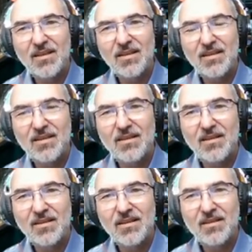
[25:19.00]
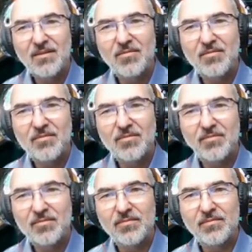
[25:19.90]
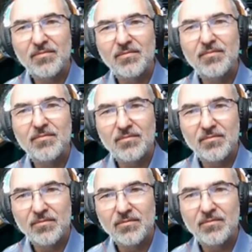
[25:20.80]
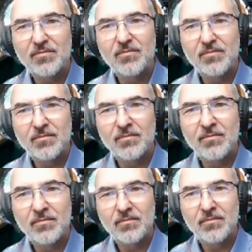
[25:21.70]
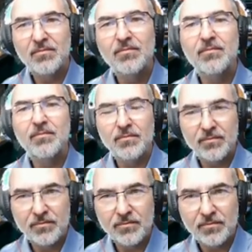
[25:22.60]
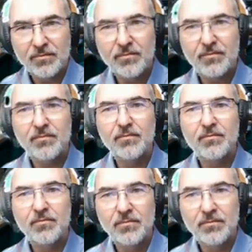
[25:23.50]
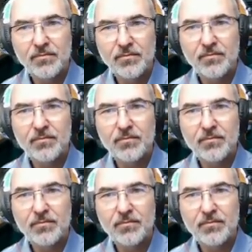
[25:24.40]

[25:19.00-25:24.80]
(silent)